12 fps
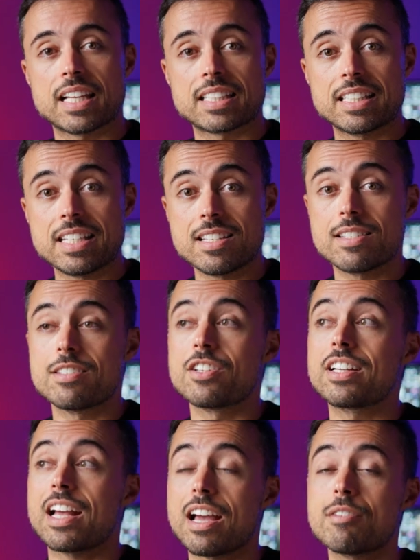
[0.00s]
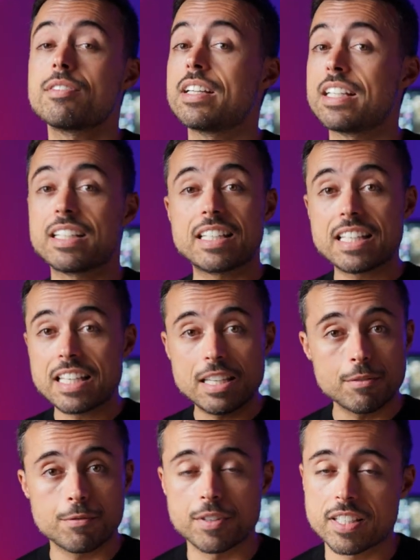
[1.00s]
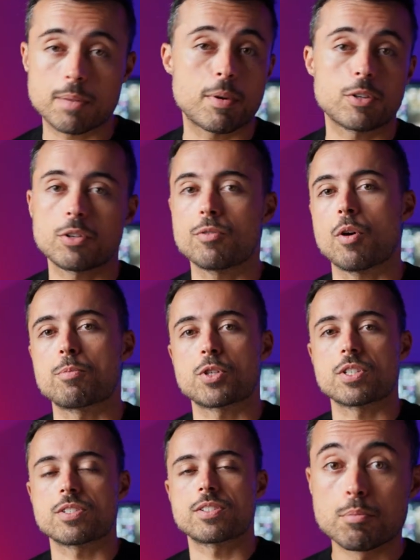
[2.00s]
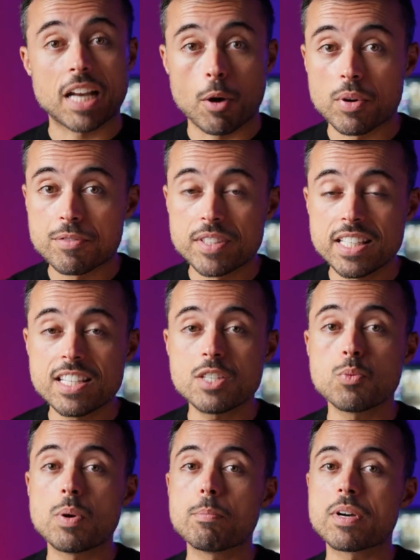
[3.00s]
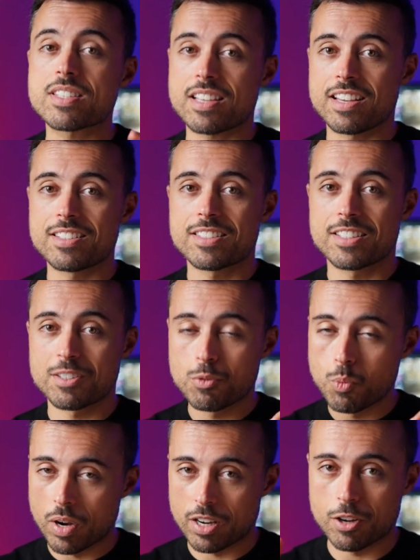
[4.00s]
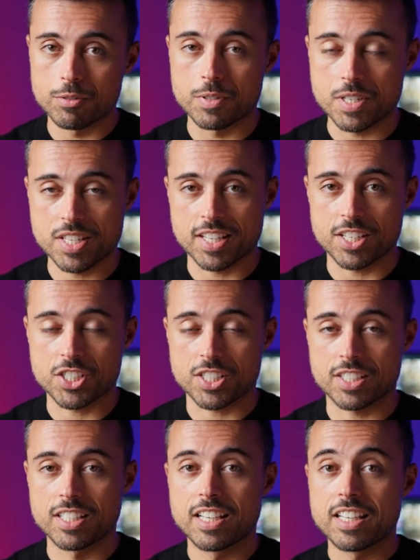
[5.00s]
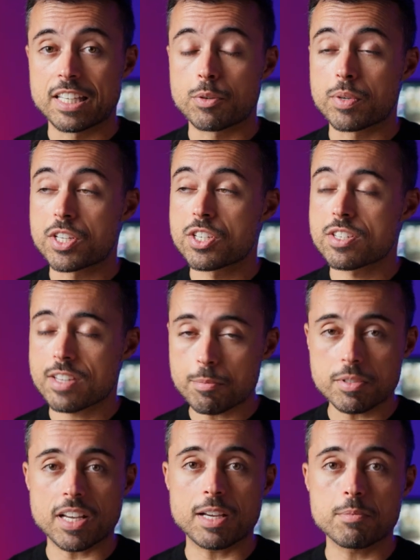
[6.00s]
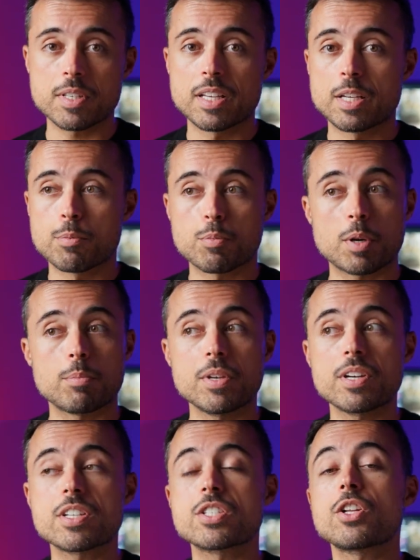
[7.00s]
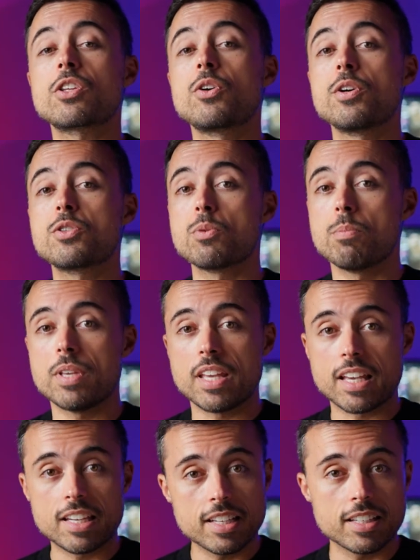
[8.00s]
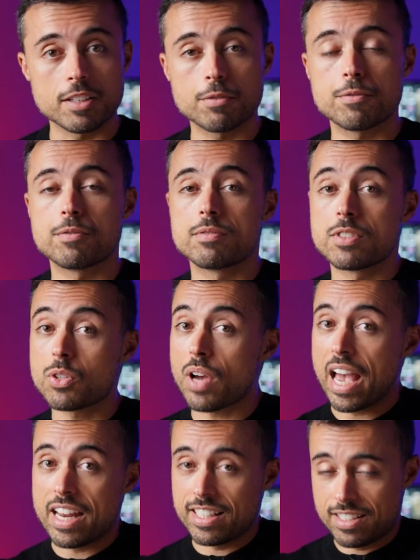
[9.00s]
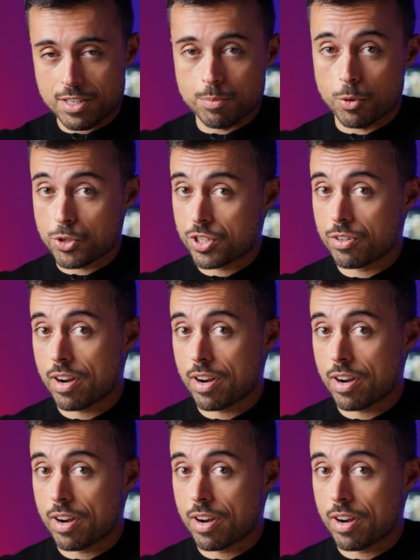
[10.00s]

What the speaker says: like this, you're gonna have an infinite amount of options. But now with this, we must enter one conversation, in which sometimes Premiere is not going to be enough to edit these motion